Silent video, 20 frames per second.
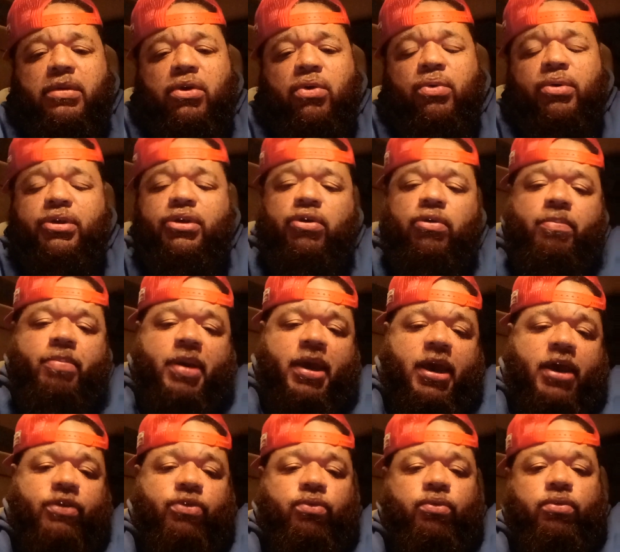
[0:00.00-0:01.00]
Go in your
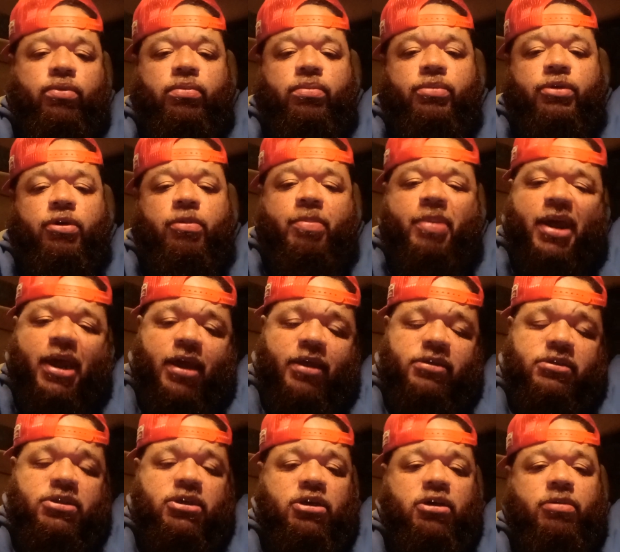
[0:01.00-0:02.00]
bathroom. Your
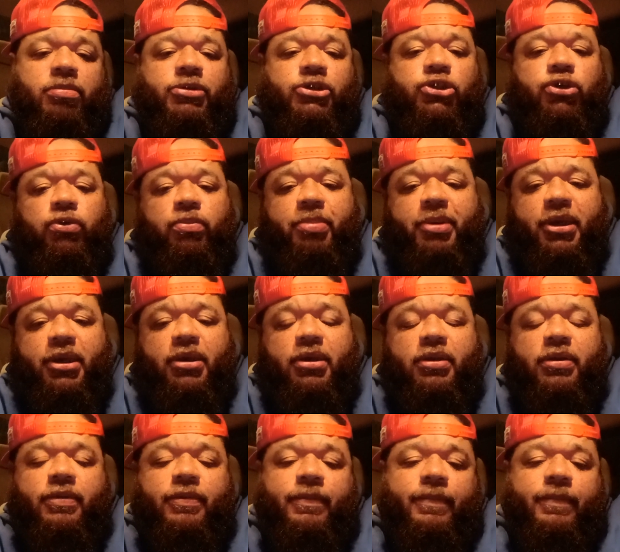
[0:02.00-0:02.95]
bathtub is your bed.